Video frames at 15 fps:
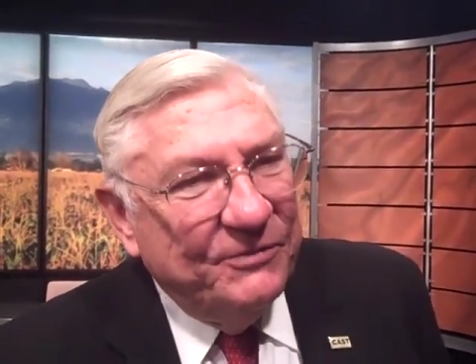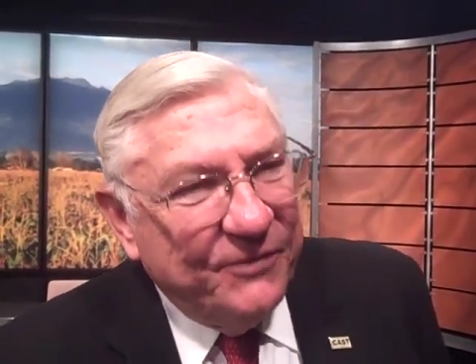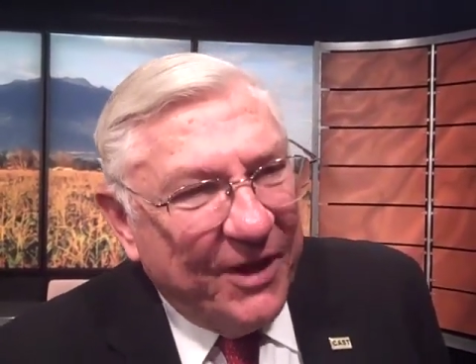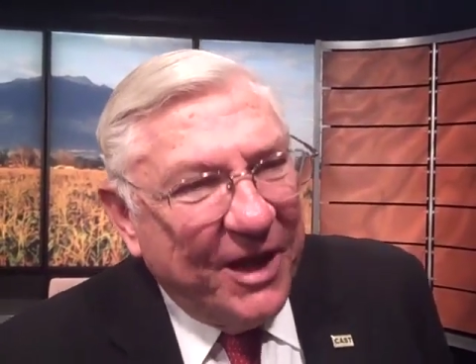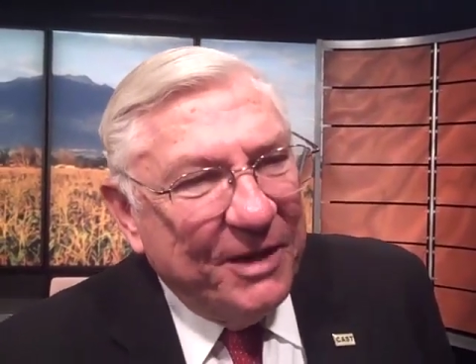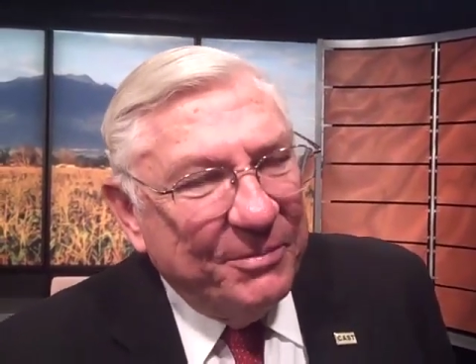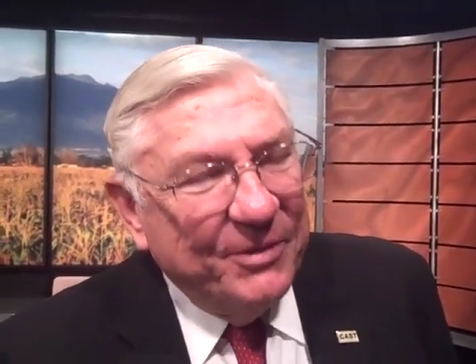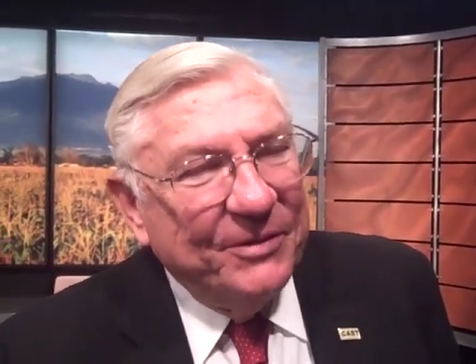
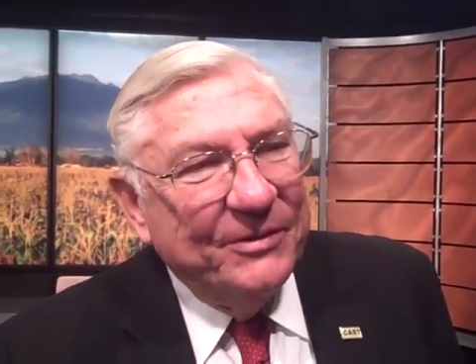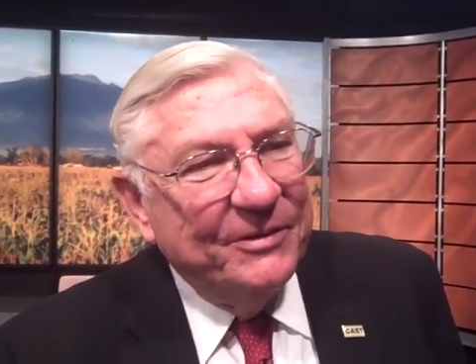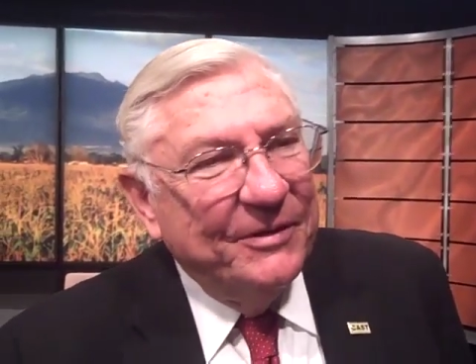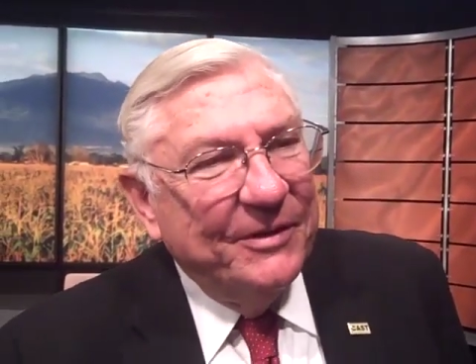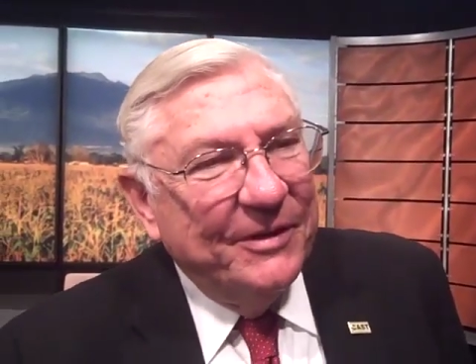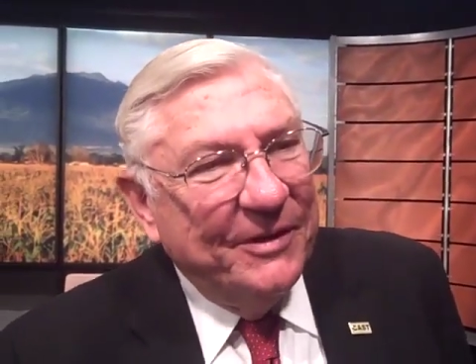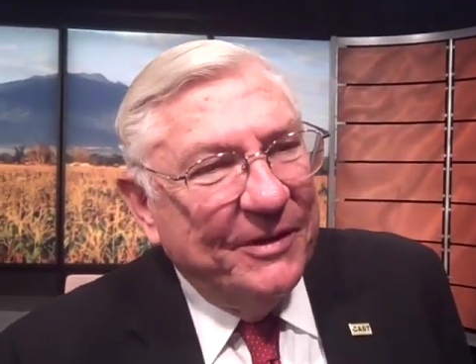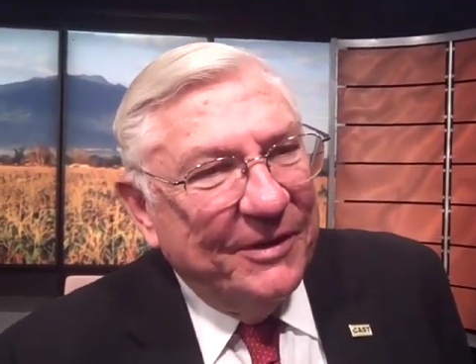fiber,
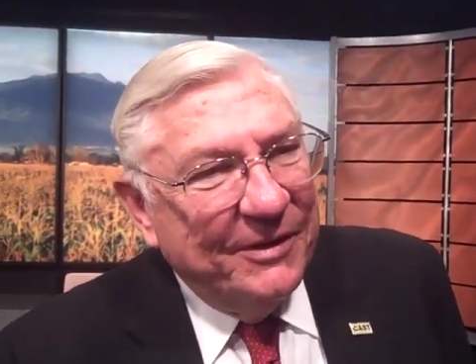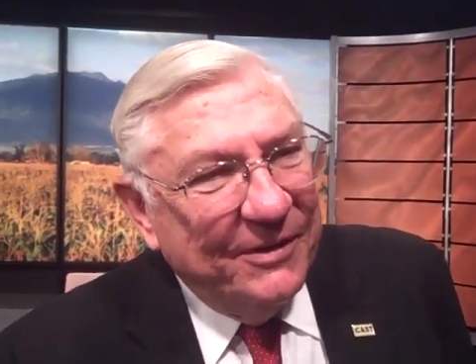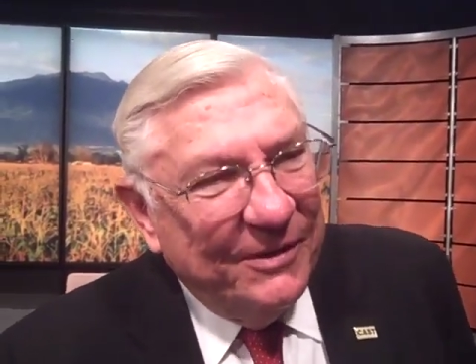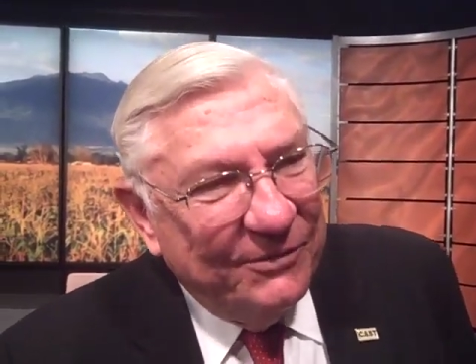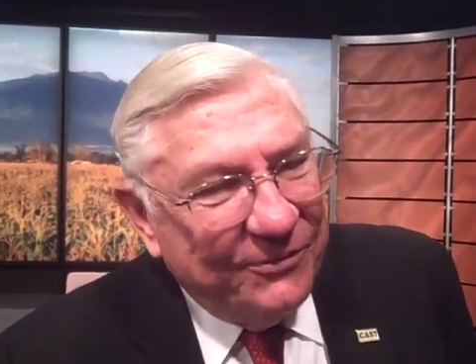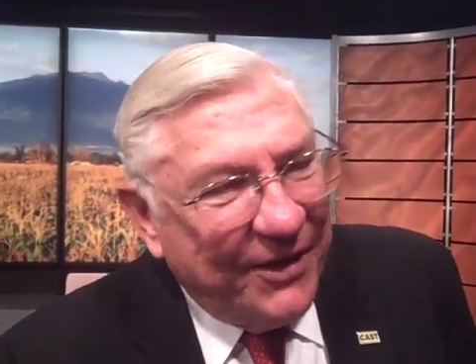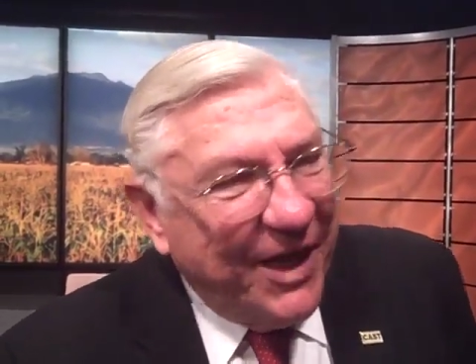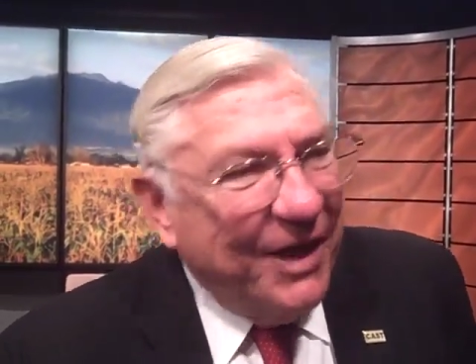
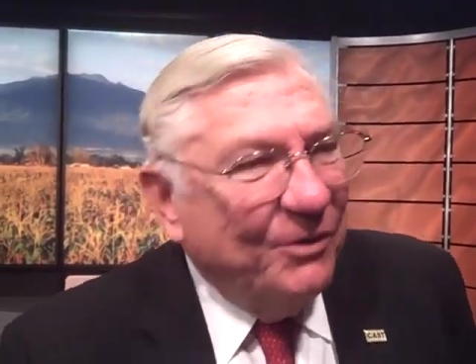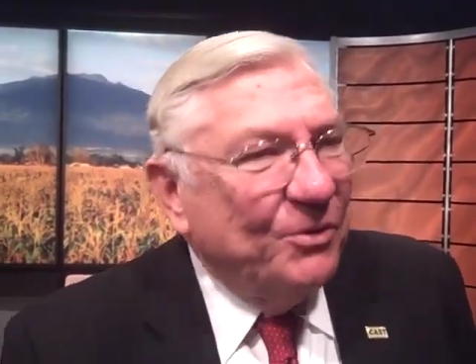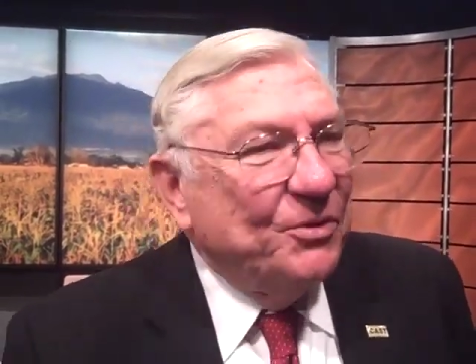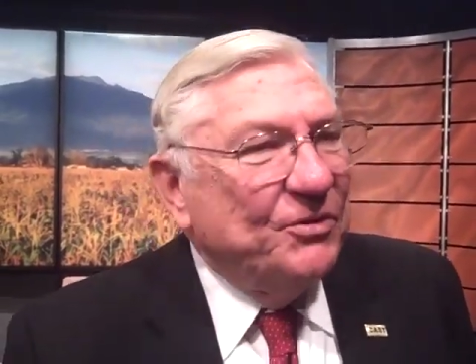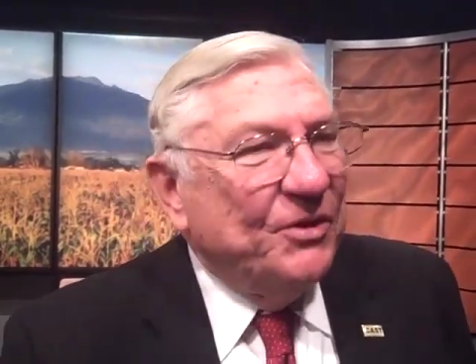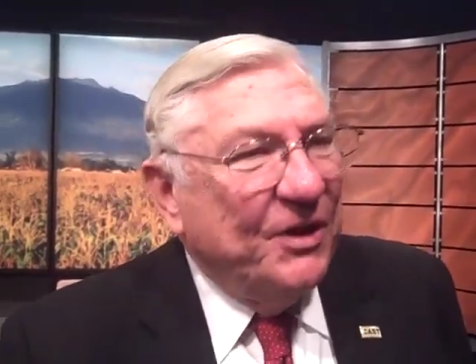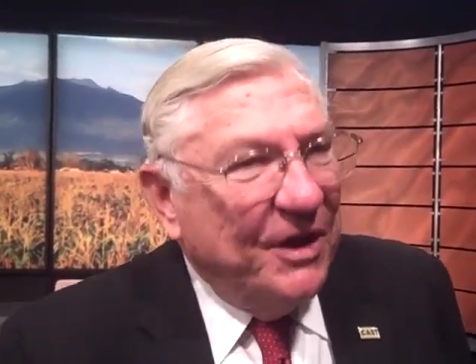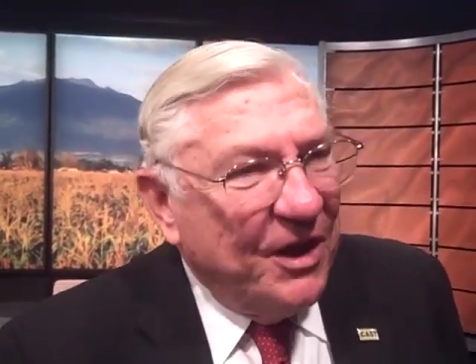
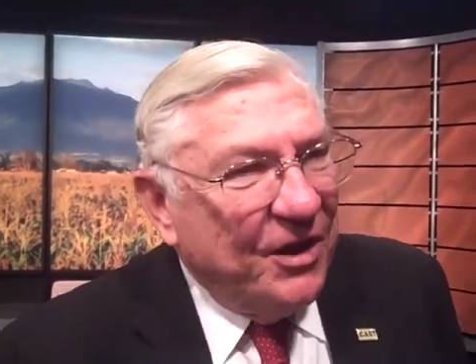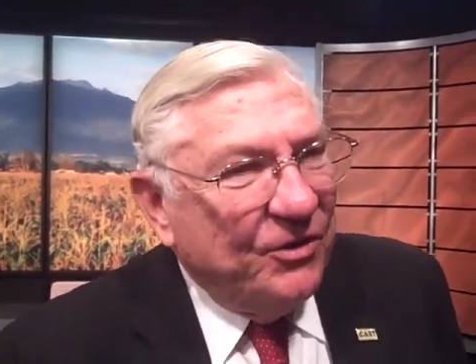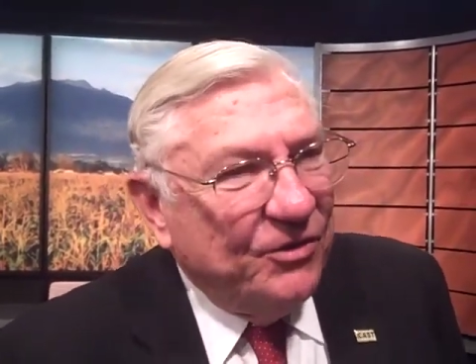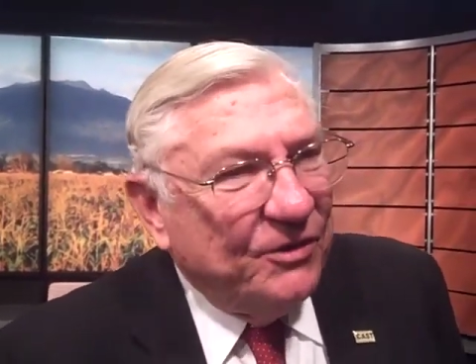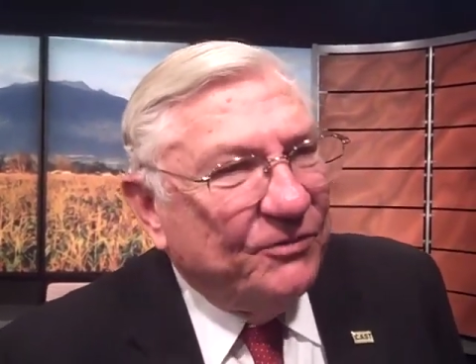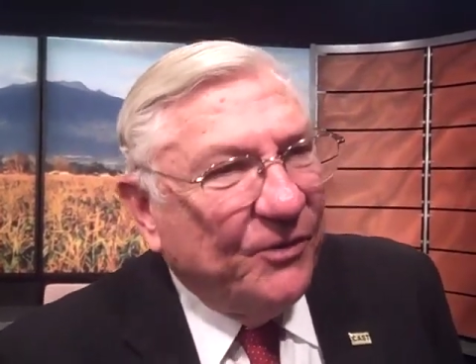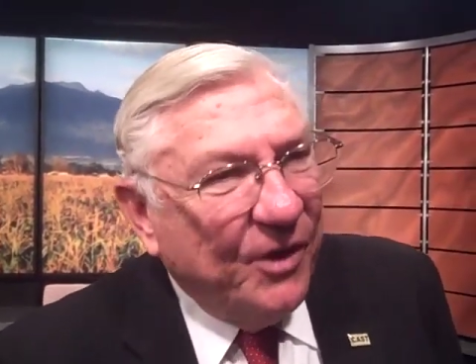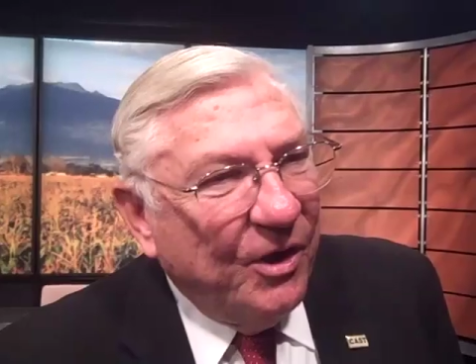flowers, and
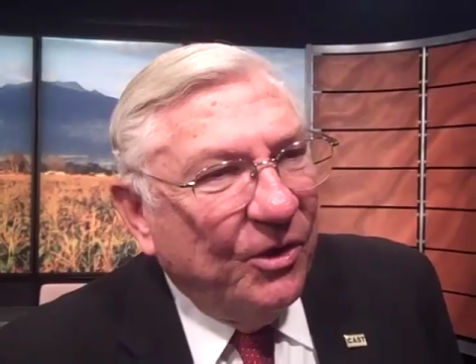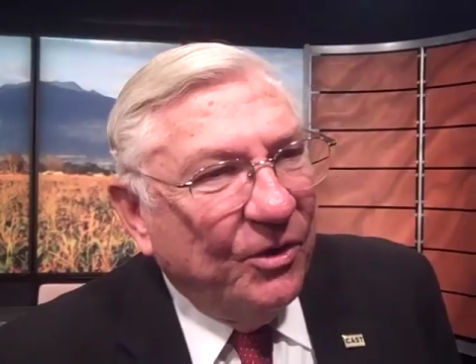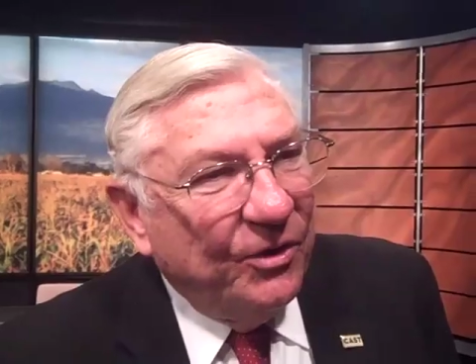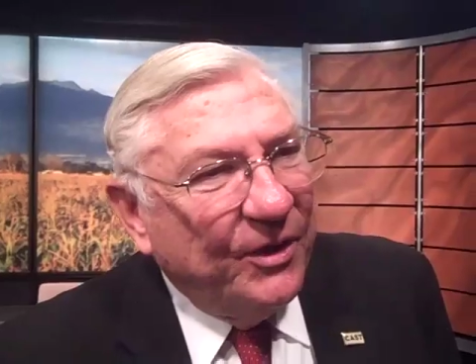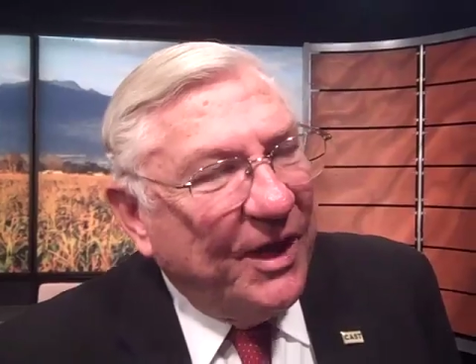energy for all.